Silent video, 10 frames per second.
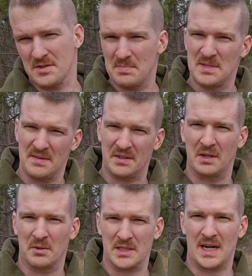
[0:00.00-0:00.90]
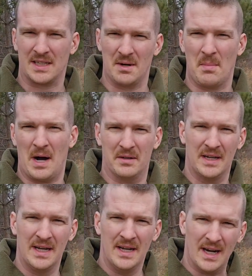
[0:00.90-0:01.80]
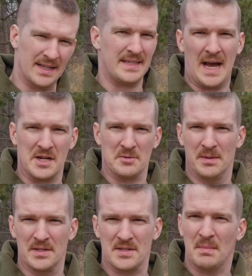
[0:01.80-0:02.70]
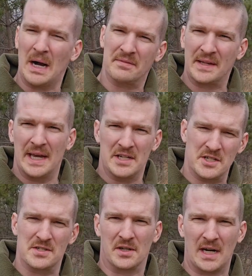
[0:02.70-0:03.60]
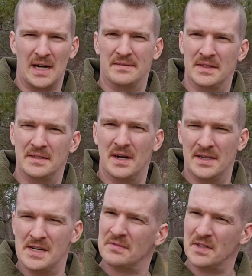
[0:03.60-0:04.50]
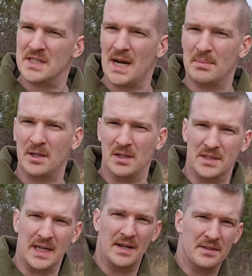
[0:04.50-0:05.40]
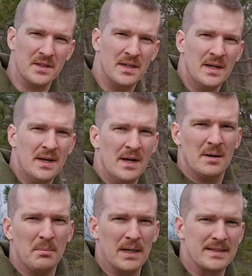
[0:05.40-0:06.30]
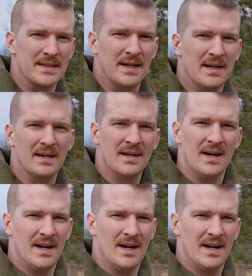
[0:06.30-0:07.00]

And specifically we're talking about attachments. Modifications are kind of a different topic altogether, but I